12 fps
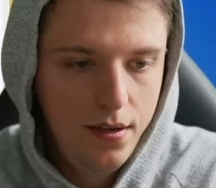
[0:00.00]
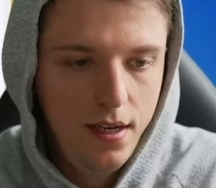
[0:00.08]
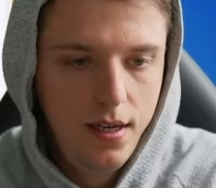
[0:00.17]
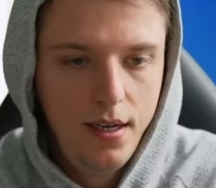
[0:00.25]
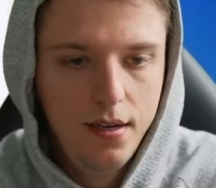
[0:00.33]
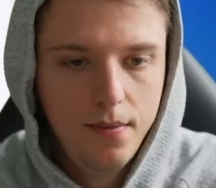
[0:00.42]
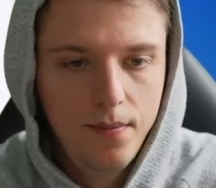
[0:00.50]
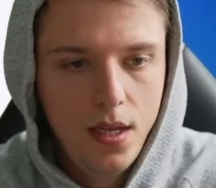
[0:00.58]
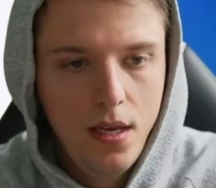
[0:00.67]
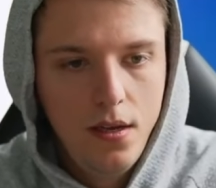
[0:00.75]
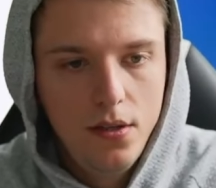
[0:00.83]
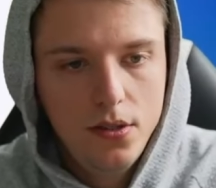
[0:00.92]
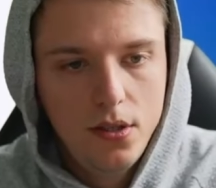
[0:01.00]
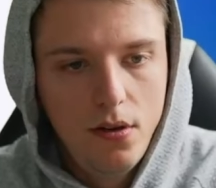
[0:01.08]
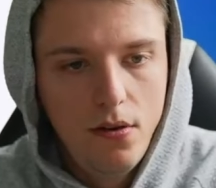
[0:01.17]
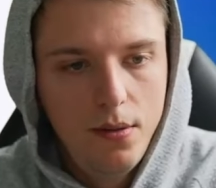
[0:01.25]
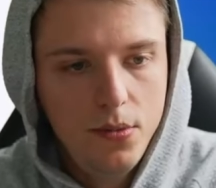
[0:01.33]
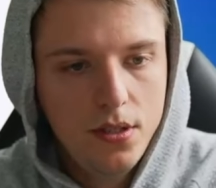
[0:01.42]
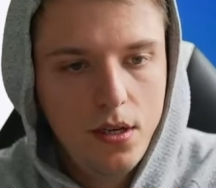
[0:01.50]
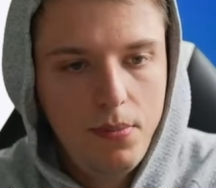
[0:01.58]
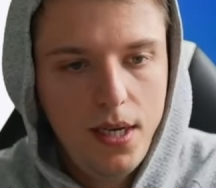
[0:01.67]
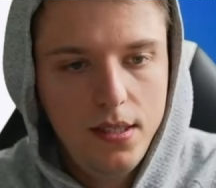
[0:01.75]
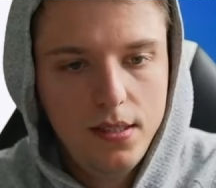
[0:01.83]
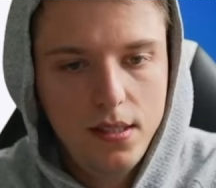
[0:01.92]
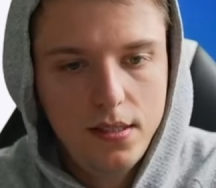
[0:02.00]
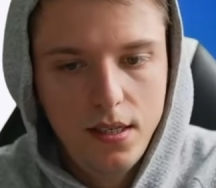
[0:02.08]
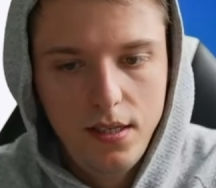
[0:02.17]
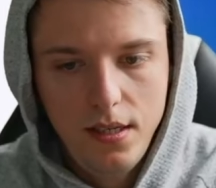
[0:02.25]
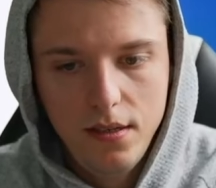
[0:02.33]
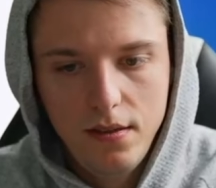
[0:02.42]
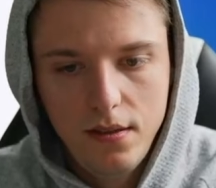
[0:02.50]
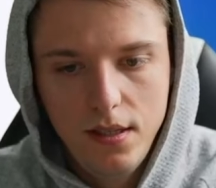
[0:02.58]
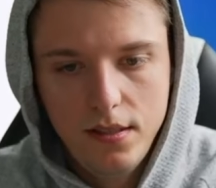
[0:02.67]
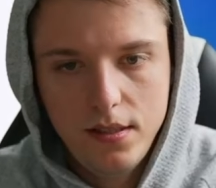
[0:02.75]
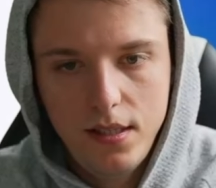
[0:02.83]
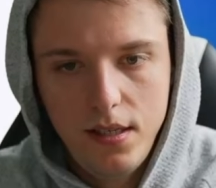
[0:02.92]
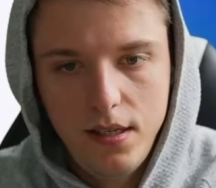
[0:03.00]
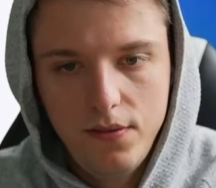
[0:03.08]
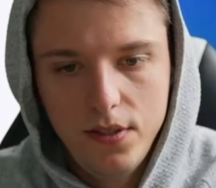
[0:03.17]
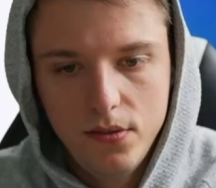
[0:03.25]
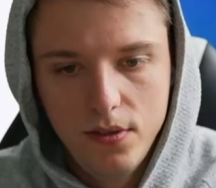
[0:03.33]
in here. So I'm just going to paste this in here. Let's see if this